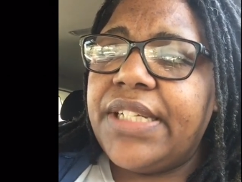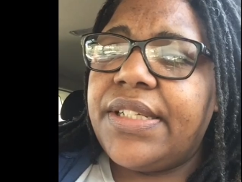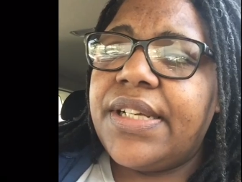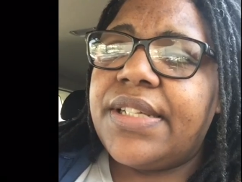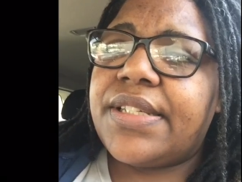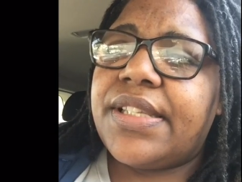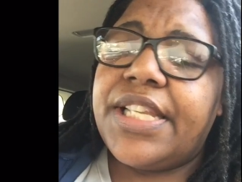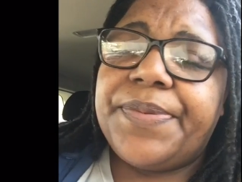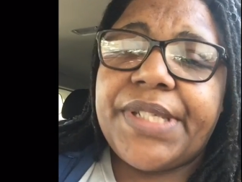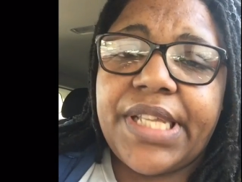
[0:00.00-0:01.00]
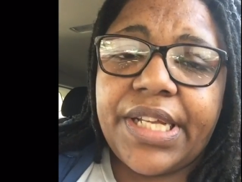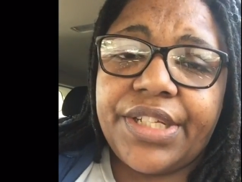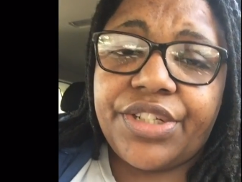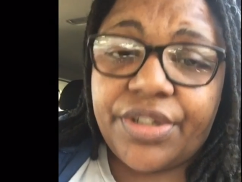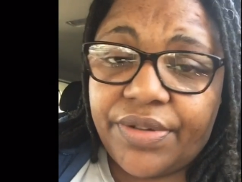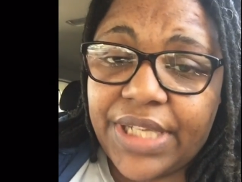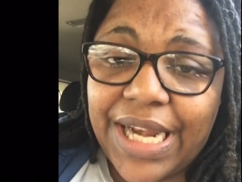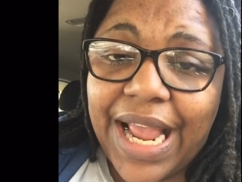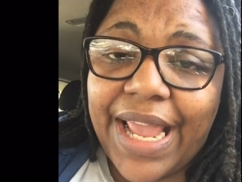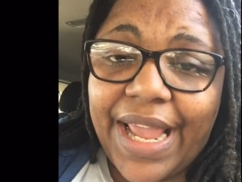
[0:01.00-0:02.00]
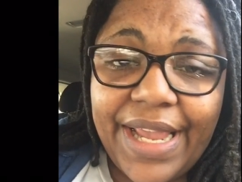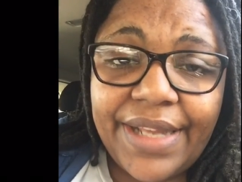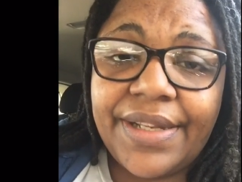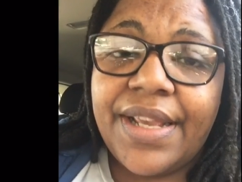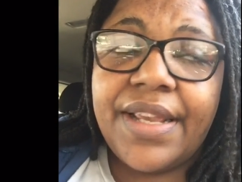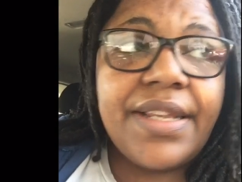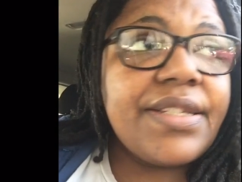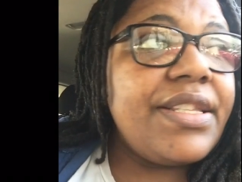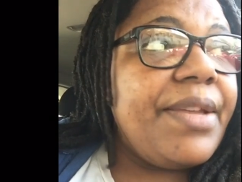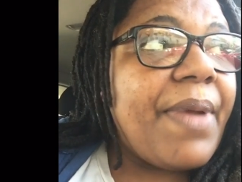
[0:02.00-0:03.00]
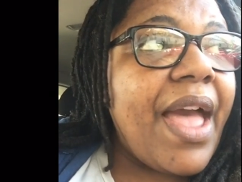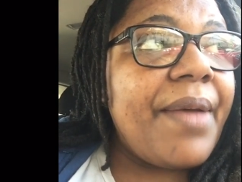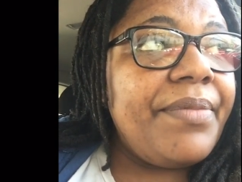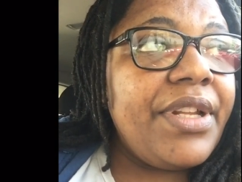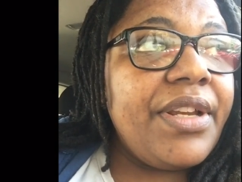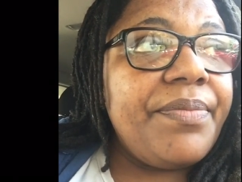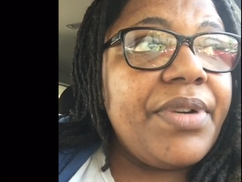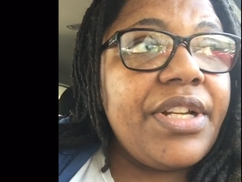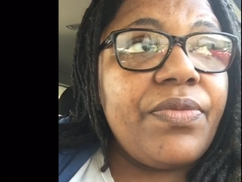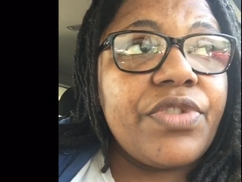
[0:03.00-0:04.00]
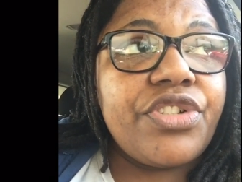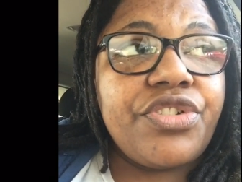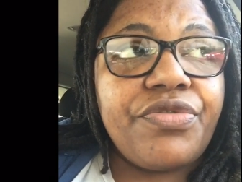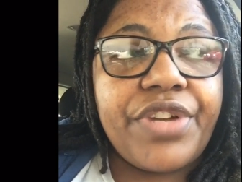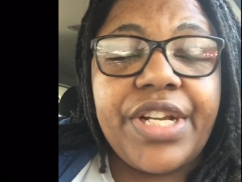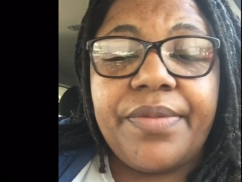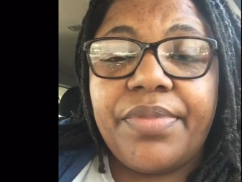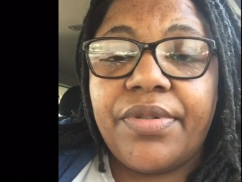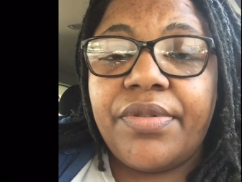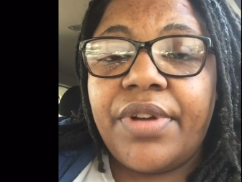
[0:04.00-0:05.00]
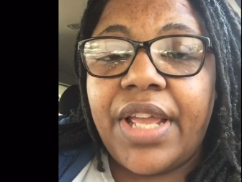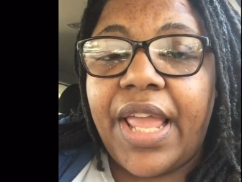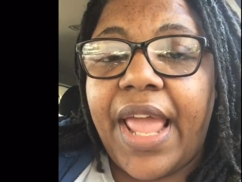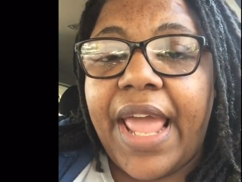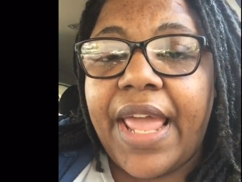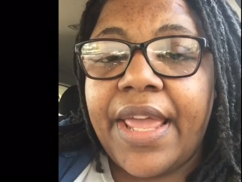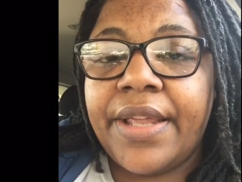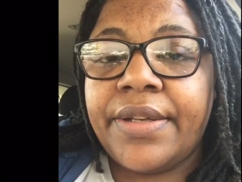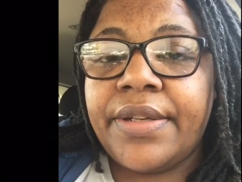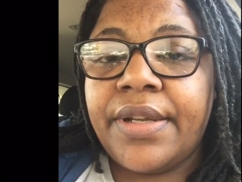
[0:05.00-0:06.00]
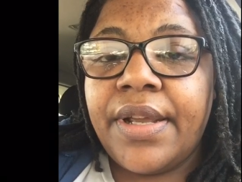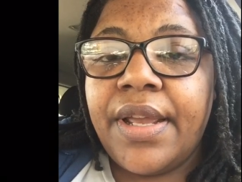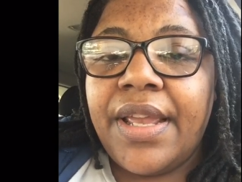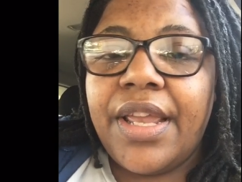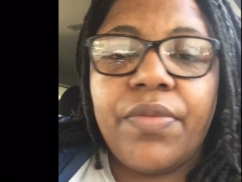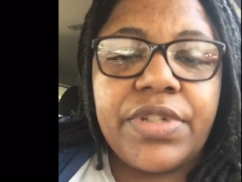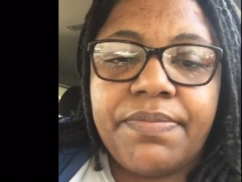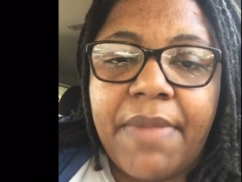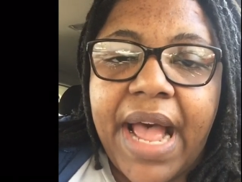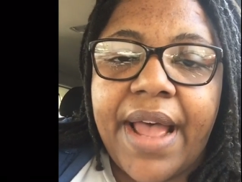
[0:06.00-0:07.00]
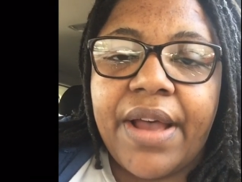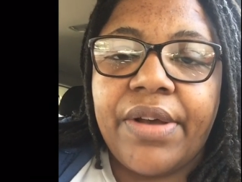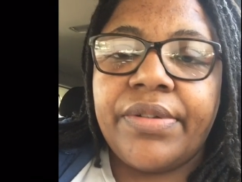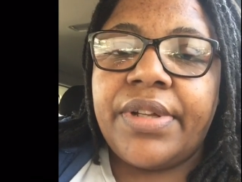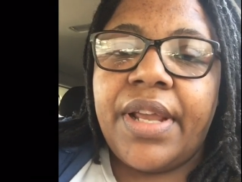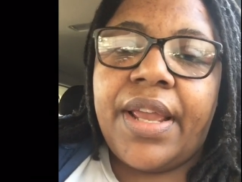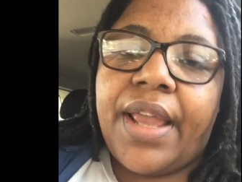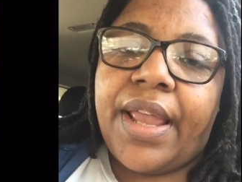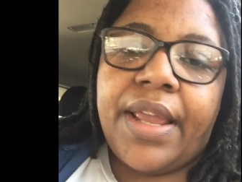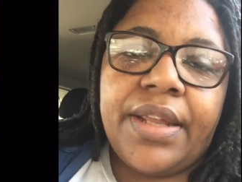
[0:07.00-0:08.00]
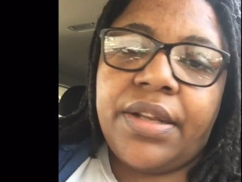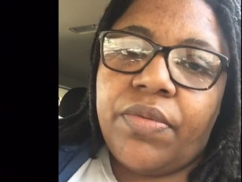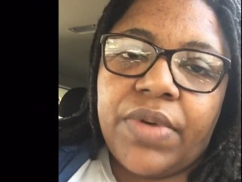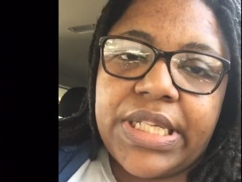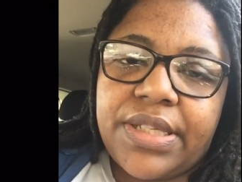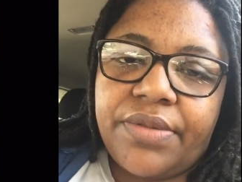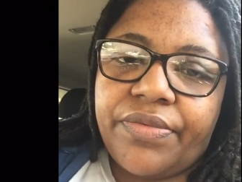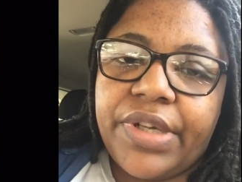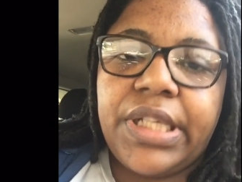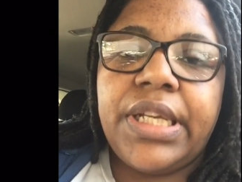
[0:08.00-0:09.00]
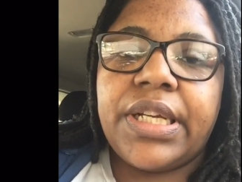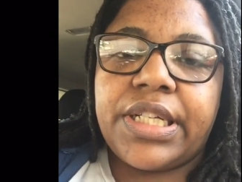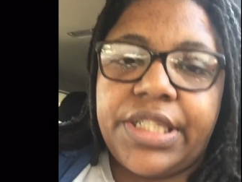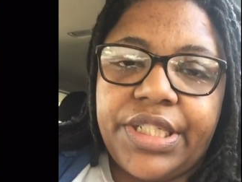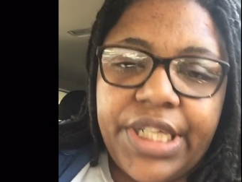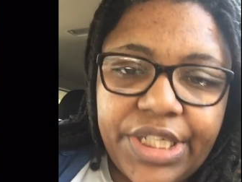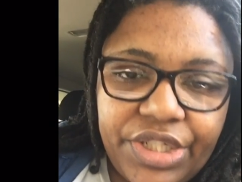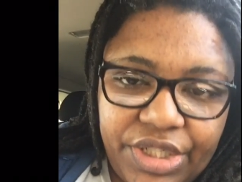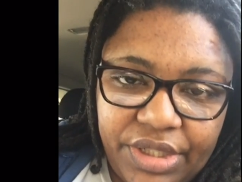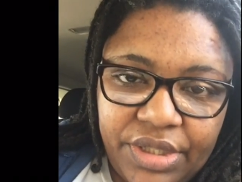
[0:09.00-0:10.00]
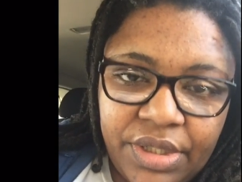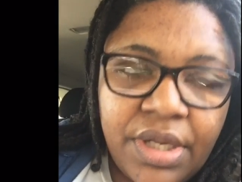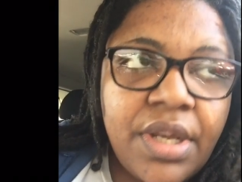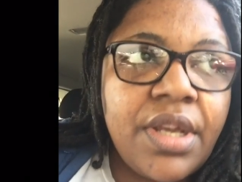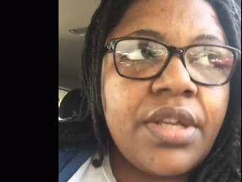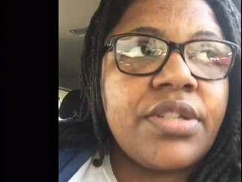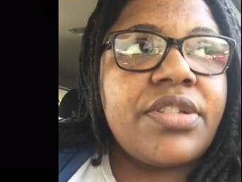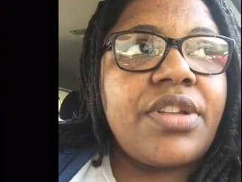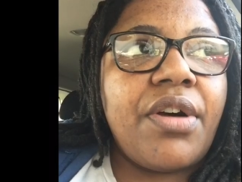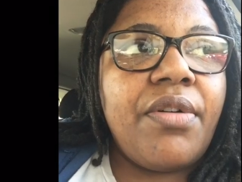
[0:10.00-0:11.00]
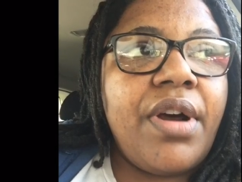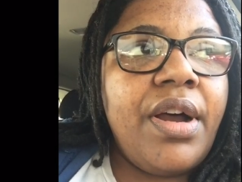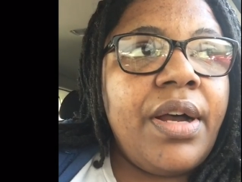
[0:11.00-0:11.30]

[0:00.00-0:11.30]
the sleep study showed that I had sleep apnea, but it was treatable, and it was mild, and it wasn't really a condition. So